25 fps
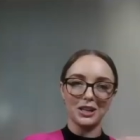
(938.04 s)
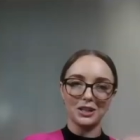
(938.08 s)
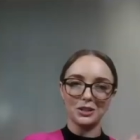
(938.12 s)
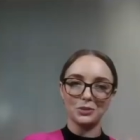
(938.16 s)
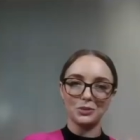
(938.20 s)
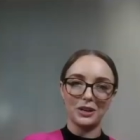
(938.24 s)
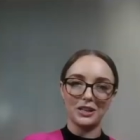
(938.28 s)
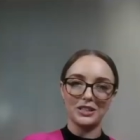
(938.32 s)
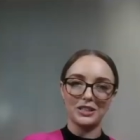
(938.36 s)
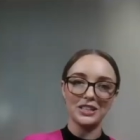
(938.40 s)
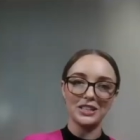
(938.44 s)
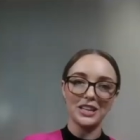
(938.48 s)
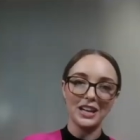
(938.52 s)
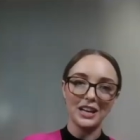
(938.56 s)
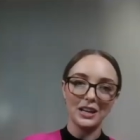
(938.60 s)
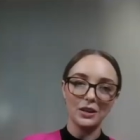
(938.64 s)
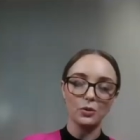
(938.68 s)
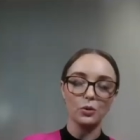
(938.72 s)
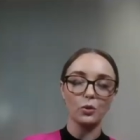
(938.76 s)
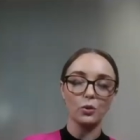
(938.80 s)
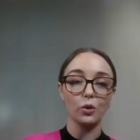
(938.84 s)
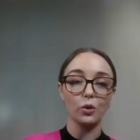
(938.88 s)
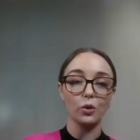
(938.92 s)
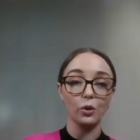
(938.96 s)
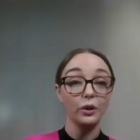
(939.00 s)
X, Y, Z,
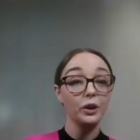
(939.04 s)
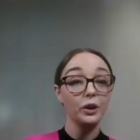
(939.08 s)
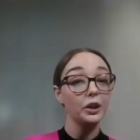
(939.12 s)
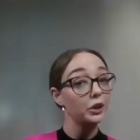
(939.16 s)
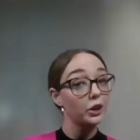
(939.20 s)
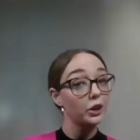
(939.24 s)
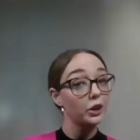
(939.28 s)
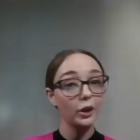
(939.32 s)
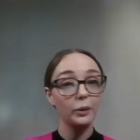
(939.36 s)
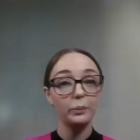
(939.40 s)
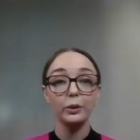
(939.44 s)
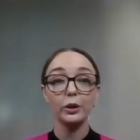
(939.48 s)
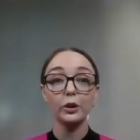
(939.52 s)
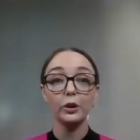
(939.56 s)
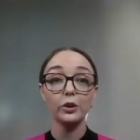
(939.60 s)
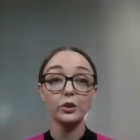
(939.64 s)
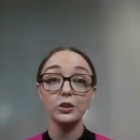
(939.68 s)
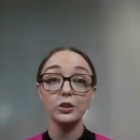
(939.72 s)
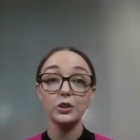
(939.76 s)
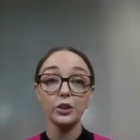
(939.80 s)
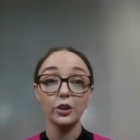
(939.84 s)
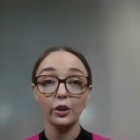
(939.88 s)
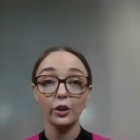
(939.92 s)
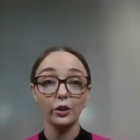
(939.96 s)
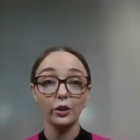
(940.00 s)
or nope, you're good
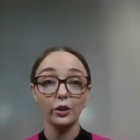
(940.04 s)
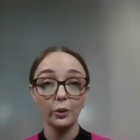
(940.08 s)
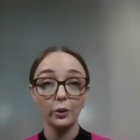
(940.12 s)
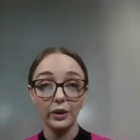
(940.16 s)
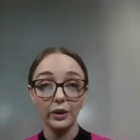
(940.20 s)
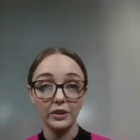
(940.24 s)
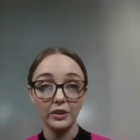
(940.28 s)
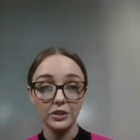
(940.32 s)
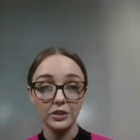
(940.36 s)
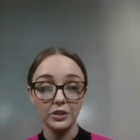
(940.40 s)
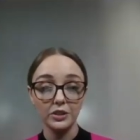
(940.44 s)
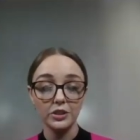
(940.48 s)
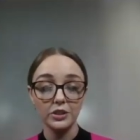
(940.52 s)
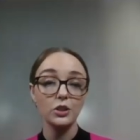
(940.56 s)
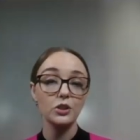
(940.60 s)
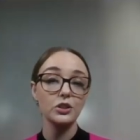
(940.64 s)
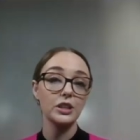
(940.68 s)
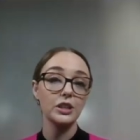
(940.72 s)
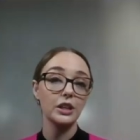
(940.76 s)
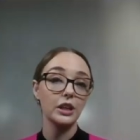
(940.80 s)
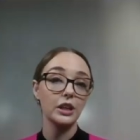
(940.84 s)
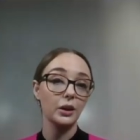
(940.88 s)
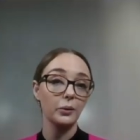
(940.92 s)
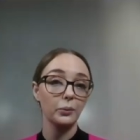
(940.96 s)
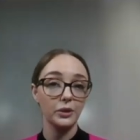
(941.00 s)
to go. No one else is
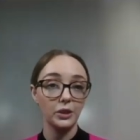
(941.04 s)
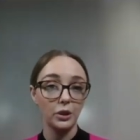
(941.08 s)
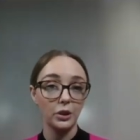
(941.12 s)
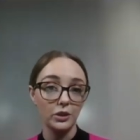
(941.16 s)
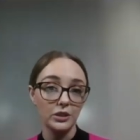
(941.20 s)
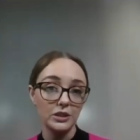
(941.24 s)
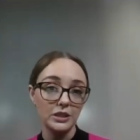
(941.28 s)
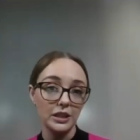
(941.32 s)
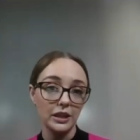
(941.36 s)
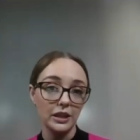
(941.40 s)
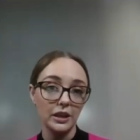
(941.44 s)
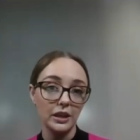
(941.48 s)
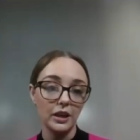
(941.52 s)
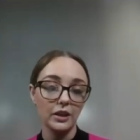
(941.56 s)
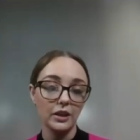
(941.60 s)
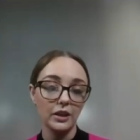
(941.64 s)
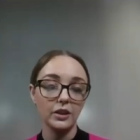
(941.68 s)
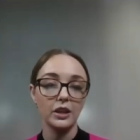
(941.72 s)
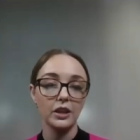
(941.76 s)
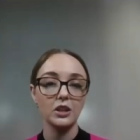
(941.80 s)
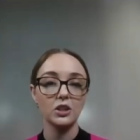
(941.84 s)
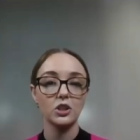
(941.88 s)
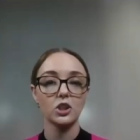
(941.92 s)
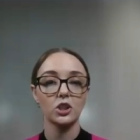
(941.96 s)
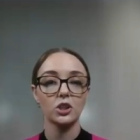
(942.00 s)
using it. We don't see any other
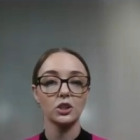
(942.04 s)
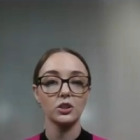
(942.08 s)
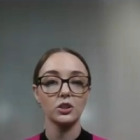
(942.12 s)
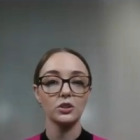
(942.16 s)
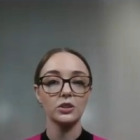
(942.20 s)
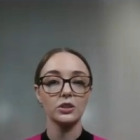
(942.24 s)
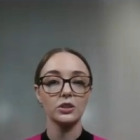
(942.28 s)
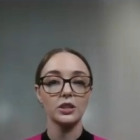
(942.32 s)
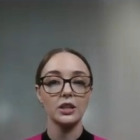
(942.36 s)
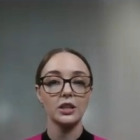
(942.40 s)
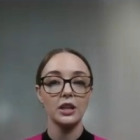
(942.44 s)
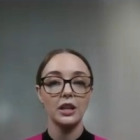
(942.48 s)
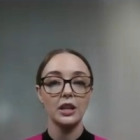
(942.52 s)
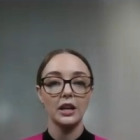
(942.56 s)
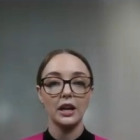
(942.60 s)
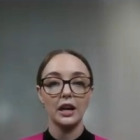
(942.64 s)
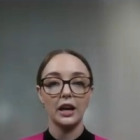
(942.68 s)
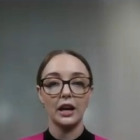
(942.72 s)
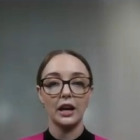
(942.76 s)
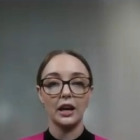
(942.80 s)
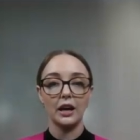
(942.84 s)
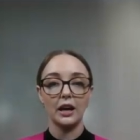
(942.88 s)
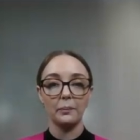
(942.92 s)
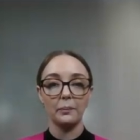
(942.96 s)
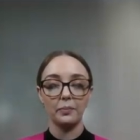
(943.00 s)
issues.
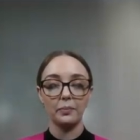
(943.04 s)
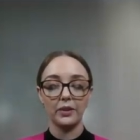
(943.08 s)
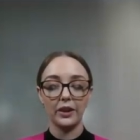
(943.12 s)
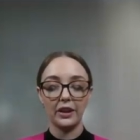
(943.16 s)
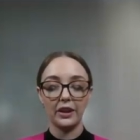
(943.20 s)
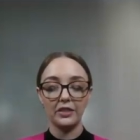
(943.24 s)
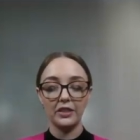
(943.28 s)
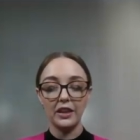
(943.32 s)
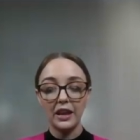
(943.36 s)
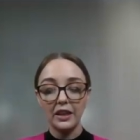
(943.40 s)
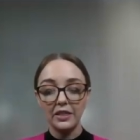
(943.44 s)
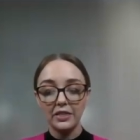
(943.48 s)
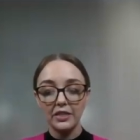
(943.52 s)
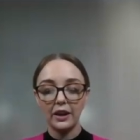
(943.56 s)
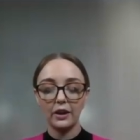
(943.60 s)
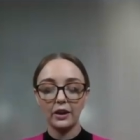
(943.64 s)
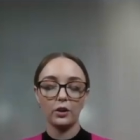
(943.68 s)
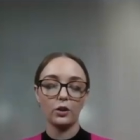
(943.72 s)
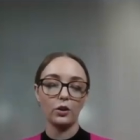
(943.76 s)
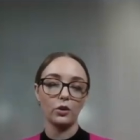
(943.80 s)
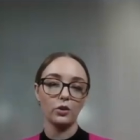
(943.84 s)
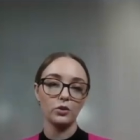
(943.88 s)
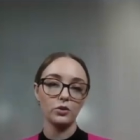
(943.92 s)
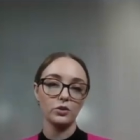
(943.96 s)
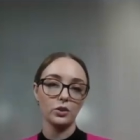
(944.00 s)
Um, and then that
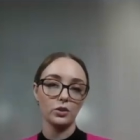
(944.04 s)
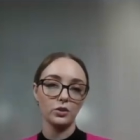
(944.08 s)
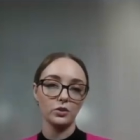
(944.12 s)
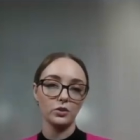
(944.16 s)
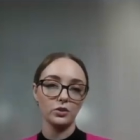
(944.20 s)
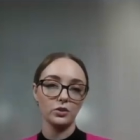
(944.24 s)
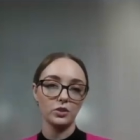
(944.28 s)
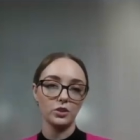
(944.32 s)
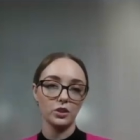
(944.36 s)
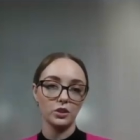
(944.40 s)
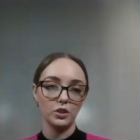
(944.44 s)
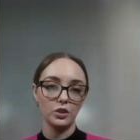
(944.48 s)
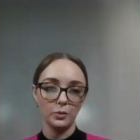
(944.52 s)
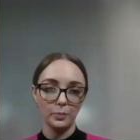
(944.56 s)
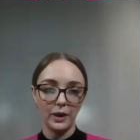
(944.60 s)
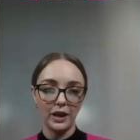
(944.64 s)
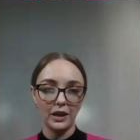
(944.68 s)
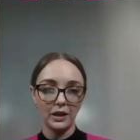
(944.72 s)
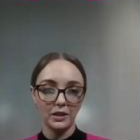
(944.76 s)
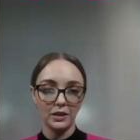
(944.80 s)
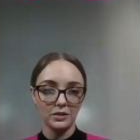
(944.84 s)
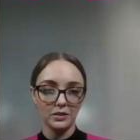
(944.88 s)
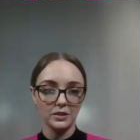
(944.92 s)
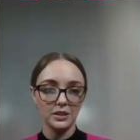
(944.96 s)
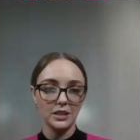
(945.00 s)
goes on to you
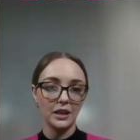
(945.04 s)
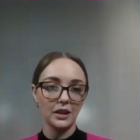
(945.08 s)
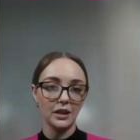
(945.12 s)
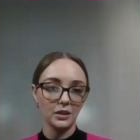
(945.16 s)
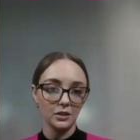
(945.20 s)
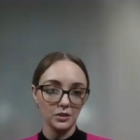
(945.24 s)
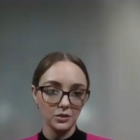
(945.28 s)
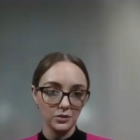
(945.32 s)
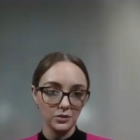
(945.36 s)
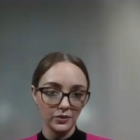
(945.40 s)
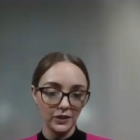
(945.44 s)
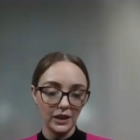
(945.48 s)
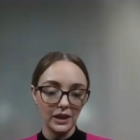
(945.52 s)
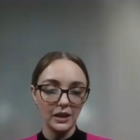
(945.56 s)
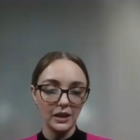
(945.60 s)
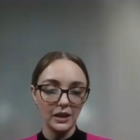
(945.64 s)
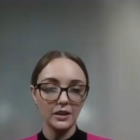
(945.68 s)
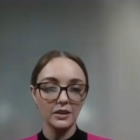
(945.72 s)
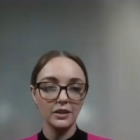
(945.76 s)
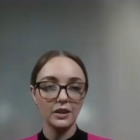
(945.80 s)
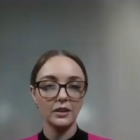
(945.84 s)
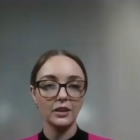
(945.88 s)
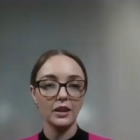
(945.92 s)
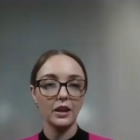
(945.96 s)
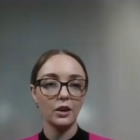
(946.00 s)
pay a second fee,
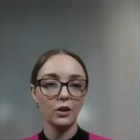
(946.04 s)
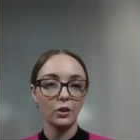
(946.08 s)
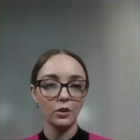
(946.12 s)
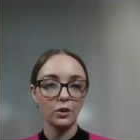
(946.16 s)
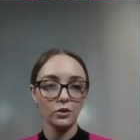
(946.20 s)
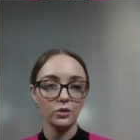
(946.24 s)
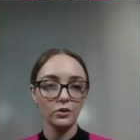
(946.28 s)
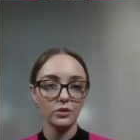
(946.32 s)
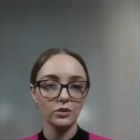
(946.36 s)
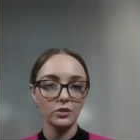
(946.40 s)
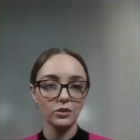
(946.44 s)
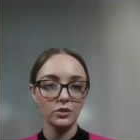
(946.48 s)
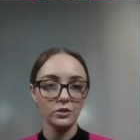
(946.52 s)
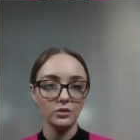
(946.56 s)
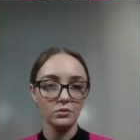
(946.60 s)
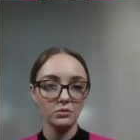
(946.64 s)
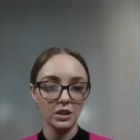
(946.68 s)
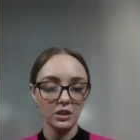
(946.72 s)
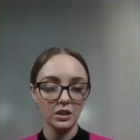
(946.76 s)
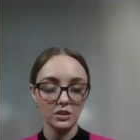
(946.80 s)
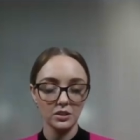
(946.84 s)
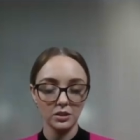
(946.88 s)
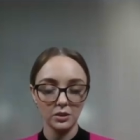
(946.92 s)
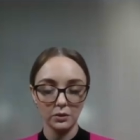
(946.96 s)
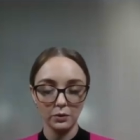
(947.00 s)
and then that goes
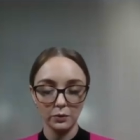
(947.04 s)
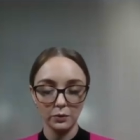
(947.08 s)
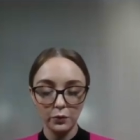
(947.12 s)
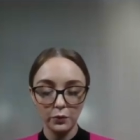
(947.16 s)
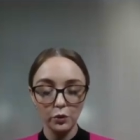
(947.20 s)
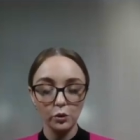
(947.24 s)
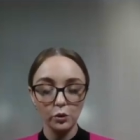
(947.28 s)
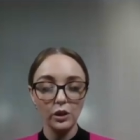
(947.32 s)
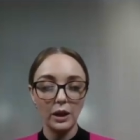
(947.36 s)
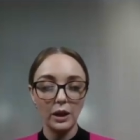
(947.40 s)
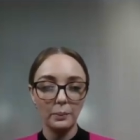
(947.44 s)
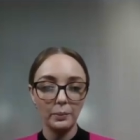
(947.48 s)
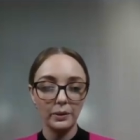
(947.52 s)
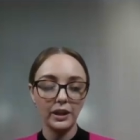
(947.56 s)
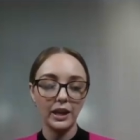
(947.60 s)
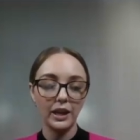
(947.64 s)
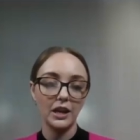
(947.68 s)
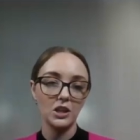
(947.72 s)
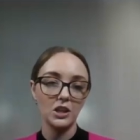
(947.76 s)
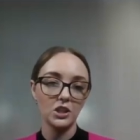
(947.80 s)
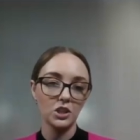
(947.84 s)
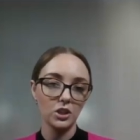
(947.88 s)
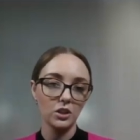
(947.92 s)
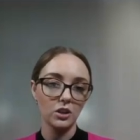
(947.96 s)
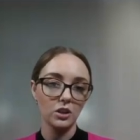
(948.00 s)
as a full
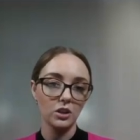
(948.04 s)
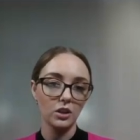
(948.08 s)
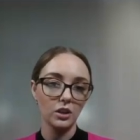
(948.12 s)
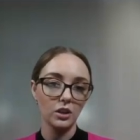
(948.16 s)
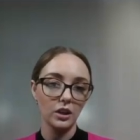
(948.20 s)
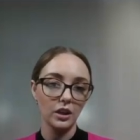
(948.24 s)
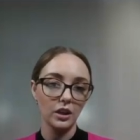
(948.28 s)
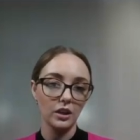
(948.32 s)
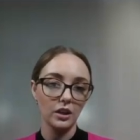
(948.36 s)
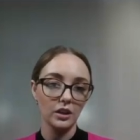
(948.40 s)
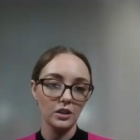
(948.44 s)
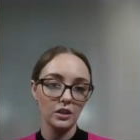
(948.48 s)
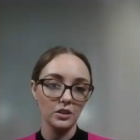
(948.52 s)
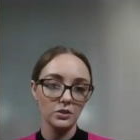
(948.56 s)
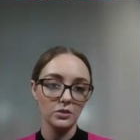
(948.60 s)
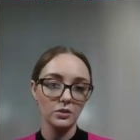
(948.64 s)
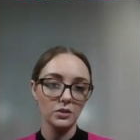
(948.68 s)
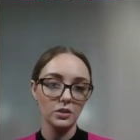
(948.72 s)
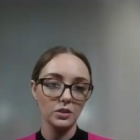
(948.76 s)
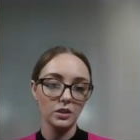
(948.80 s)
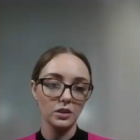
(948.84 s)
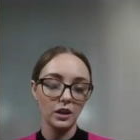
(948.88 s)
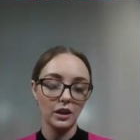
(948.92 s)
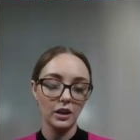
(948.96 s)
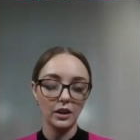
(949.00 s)
application and is
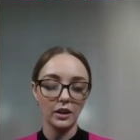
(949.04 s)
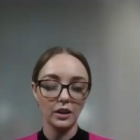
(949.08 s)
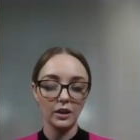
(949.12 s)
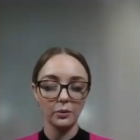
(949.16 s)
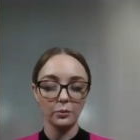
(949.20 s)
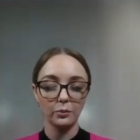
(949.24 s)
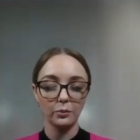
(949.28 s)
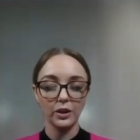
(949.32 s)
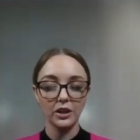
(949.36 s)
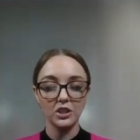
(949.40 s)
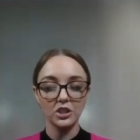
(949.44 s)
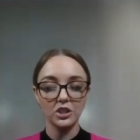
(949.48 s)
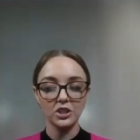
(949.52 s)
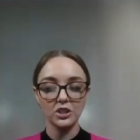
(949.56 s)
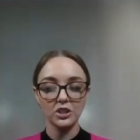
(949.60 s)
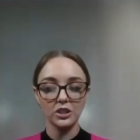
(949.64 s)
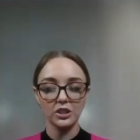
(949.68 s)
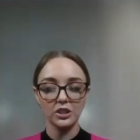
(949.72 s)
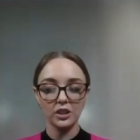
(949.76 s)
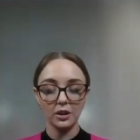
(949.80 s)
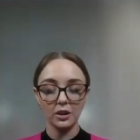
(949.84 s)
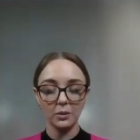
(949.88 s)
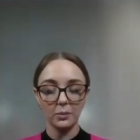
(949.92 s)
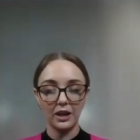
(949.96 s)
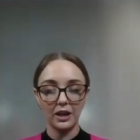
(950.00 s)
uh,
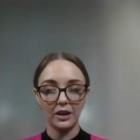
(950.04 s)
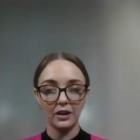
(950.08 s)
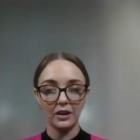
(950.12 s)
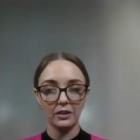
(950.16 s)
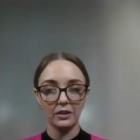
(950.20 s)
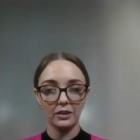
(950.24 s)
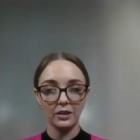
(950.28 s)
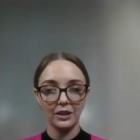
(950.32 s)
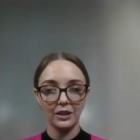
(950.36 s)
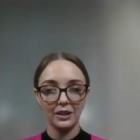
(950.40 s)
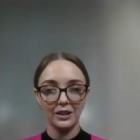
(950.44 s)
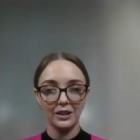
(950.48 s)
registered in about